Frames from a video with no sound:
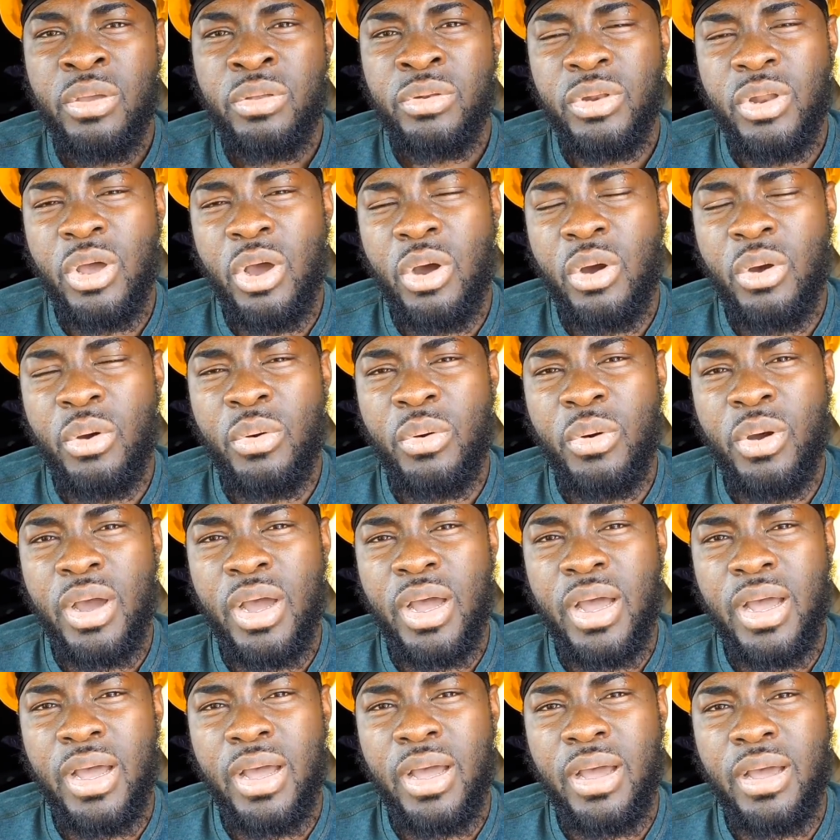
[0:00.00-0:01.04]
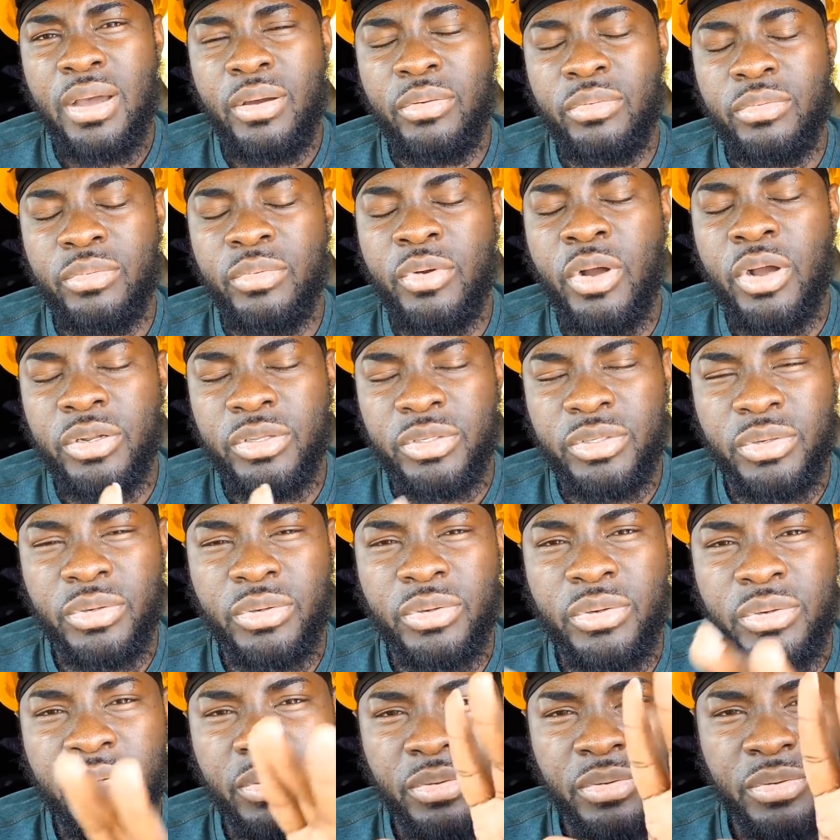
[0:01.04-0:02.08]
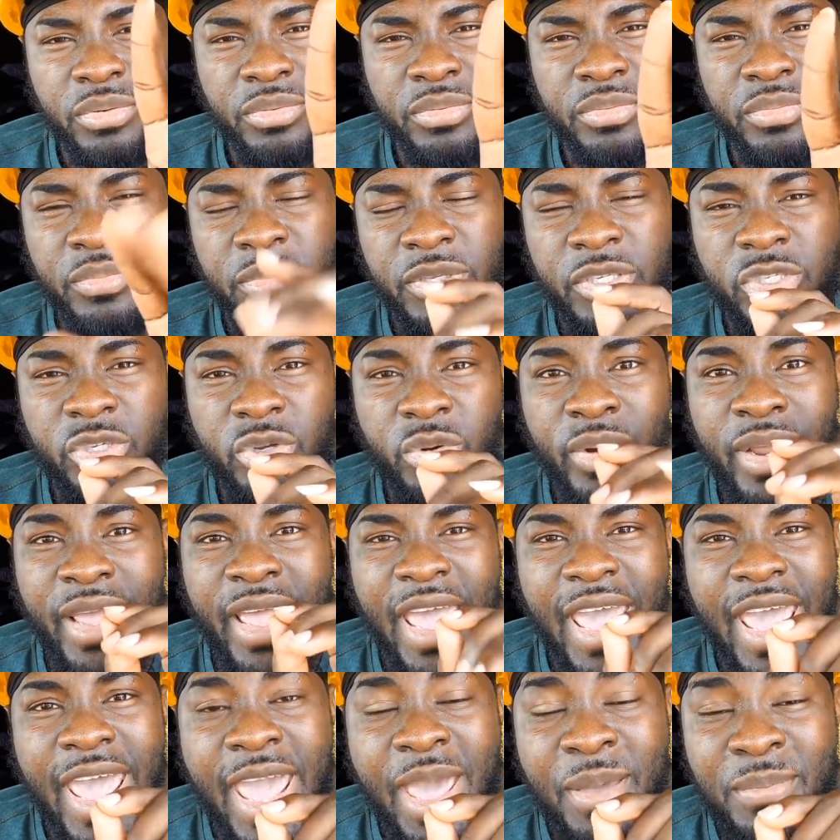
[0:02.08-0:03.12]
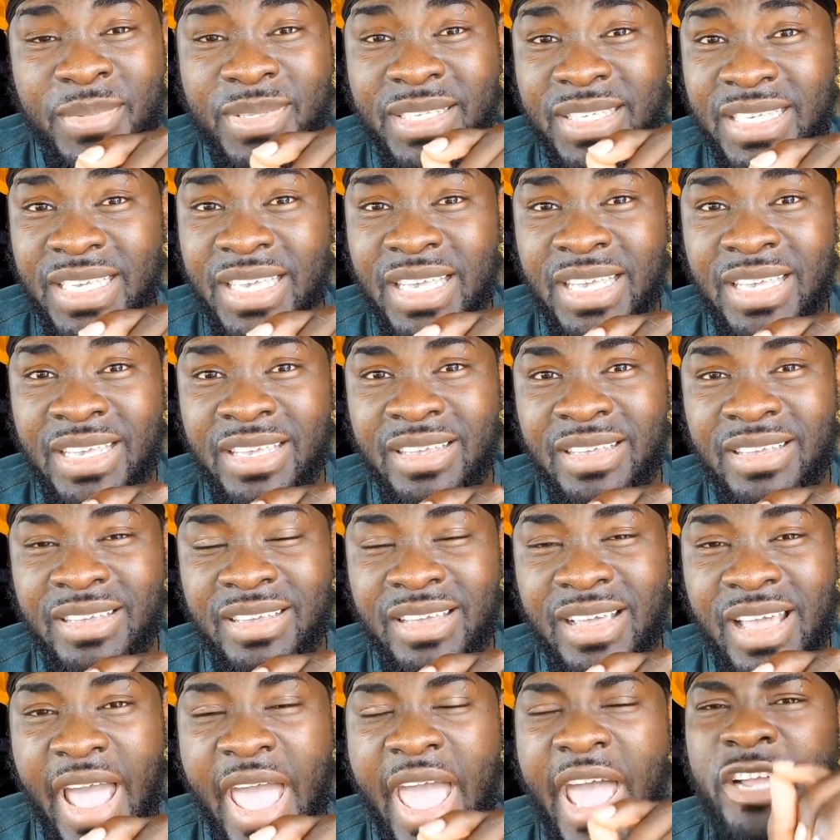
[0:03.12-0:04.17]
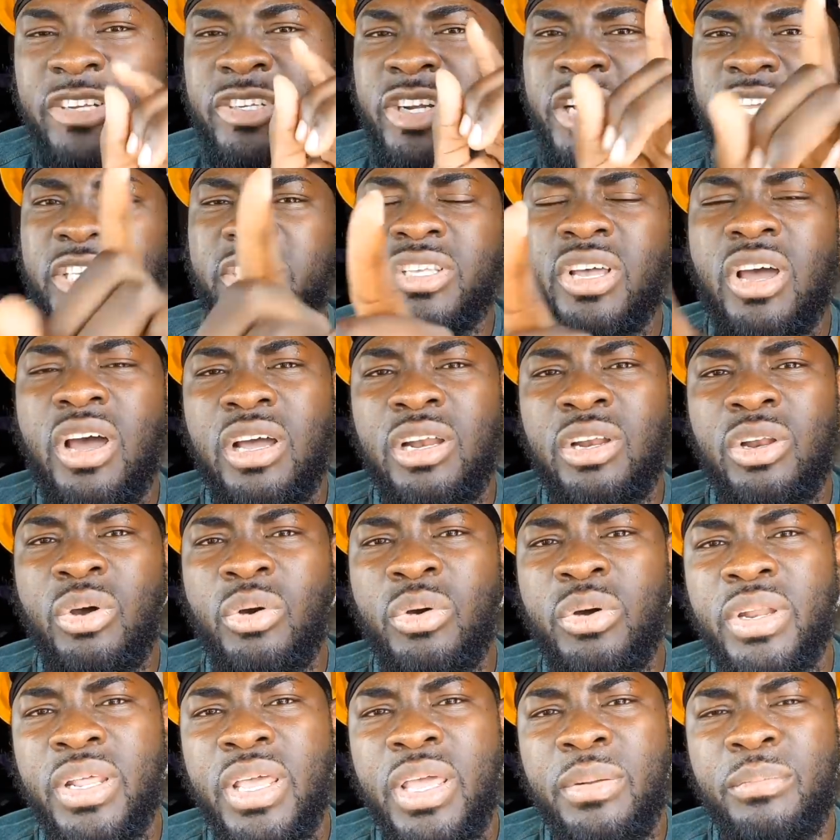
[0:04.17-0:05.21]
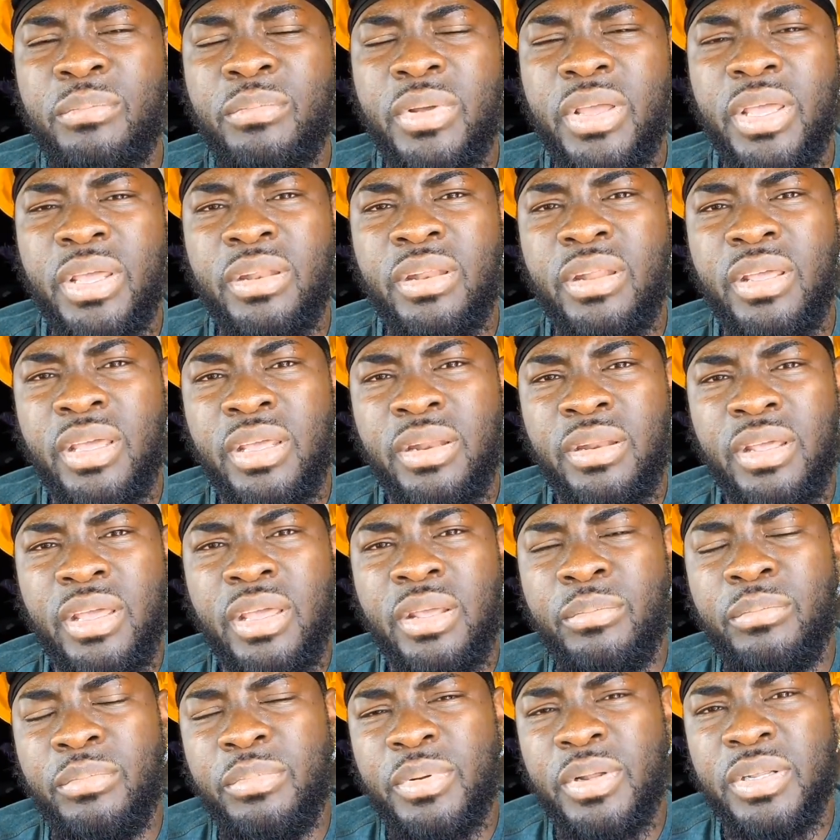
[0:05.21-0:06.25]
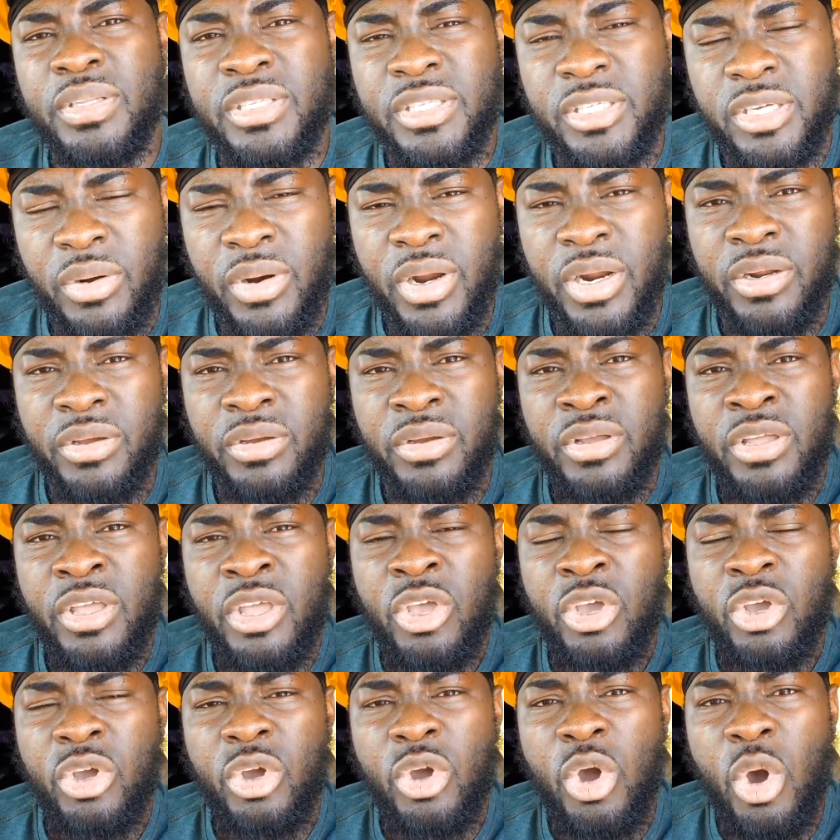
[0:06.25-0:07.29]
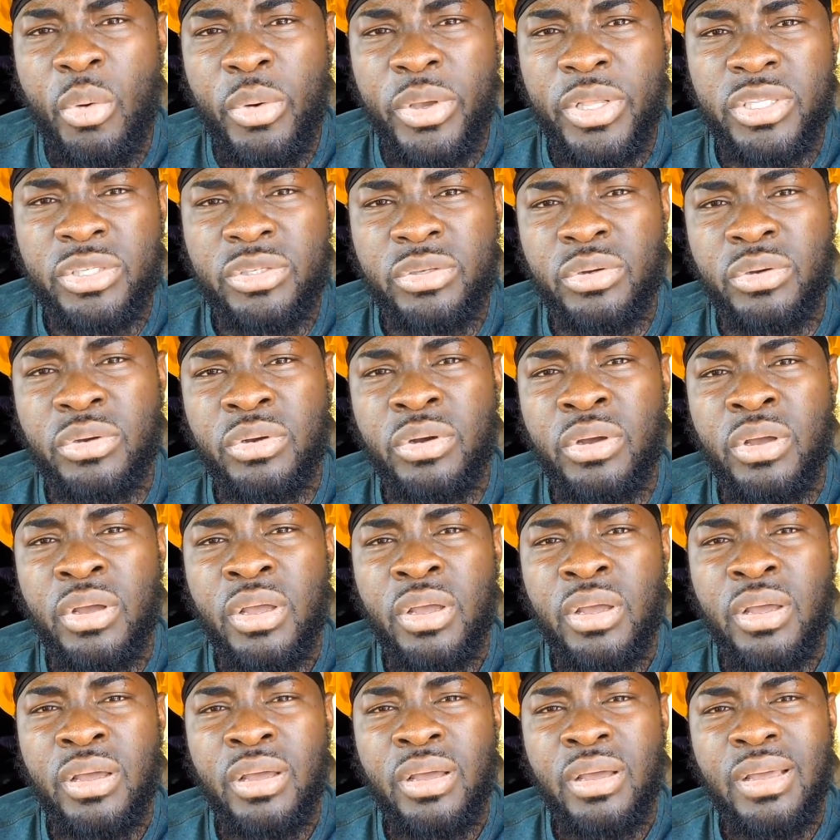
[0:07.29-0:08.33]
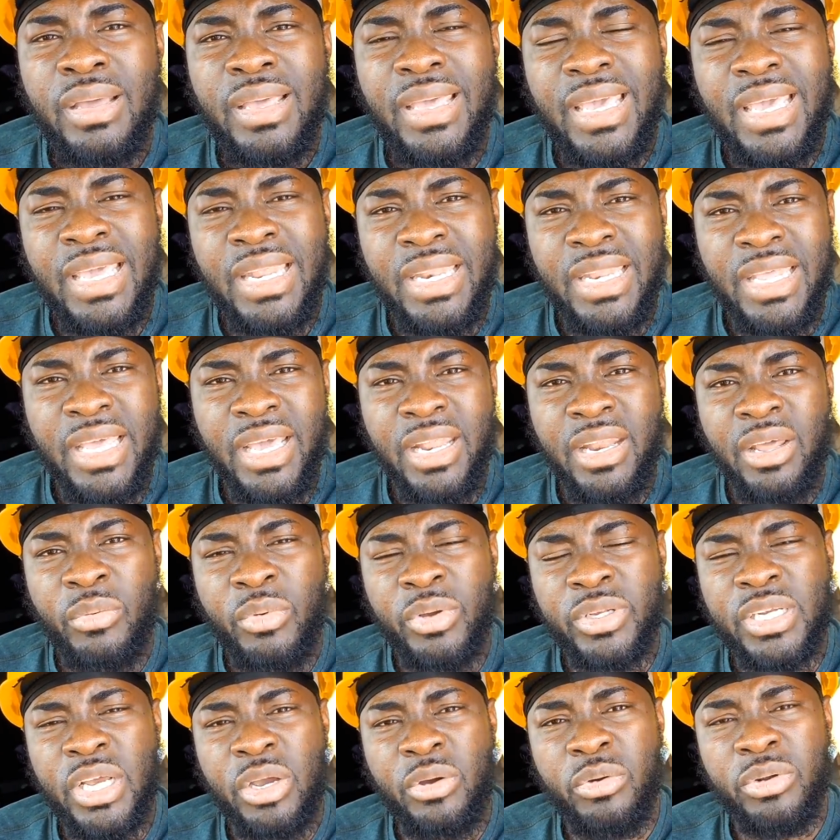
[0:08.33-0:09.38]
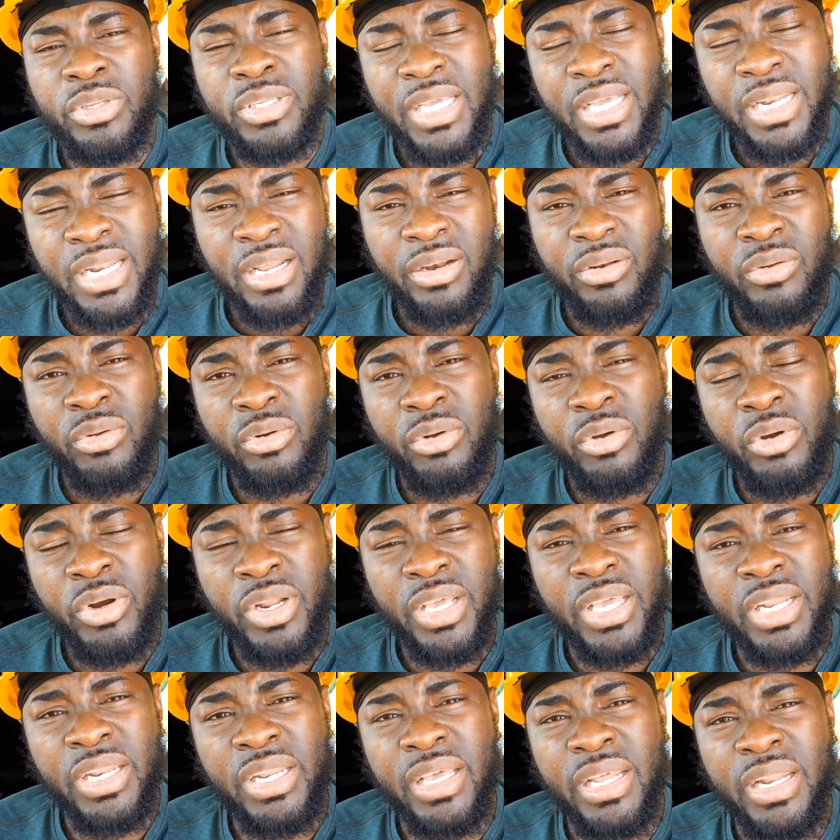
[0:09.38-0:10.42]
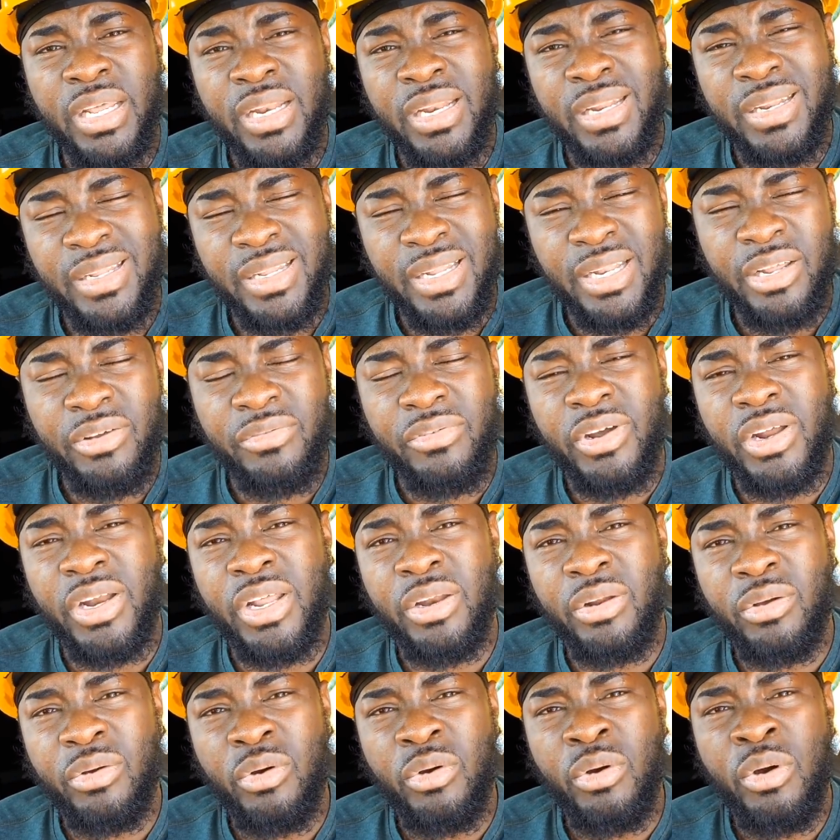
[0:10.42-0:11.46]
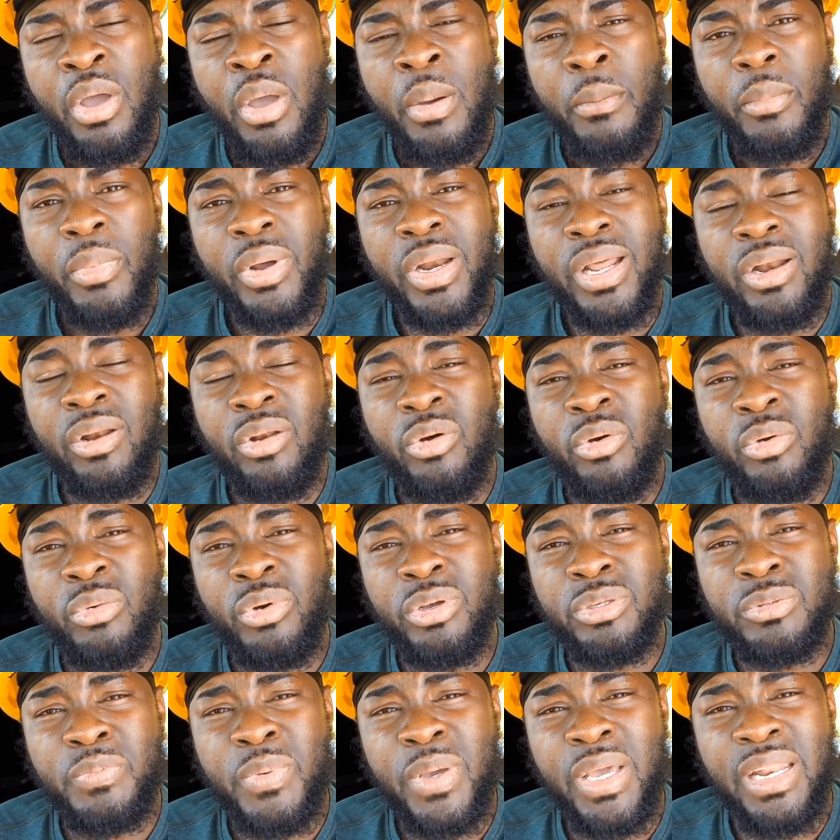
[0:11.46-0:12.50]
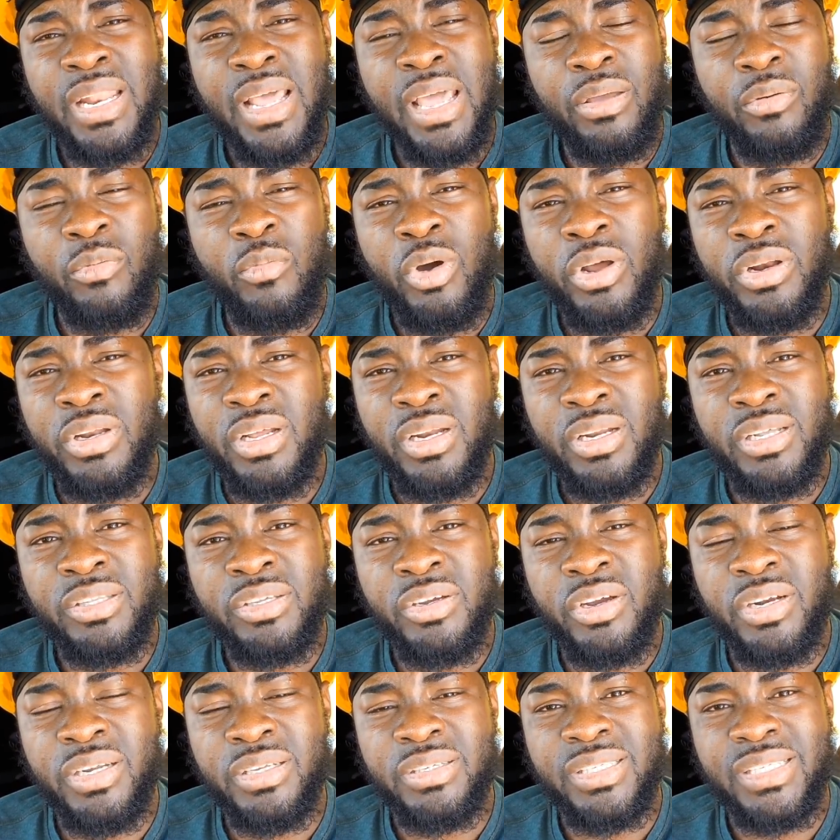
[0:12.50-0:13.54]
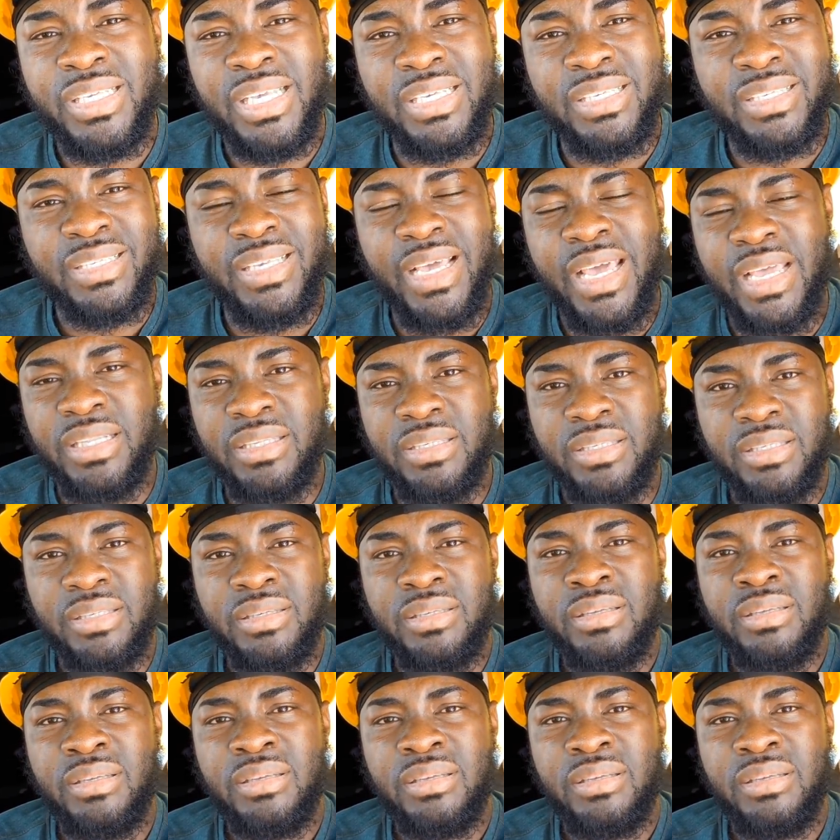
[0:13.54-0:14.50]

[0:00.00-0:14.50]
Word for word: Now, run to Missouri. Empty. I actually saw a load in, in, in, in, in Toronto going to Indiana, which I could take that load, go to Indiana and deliver and then go. But that load was paying like $1.36.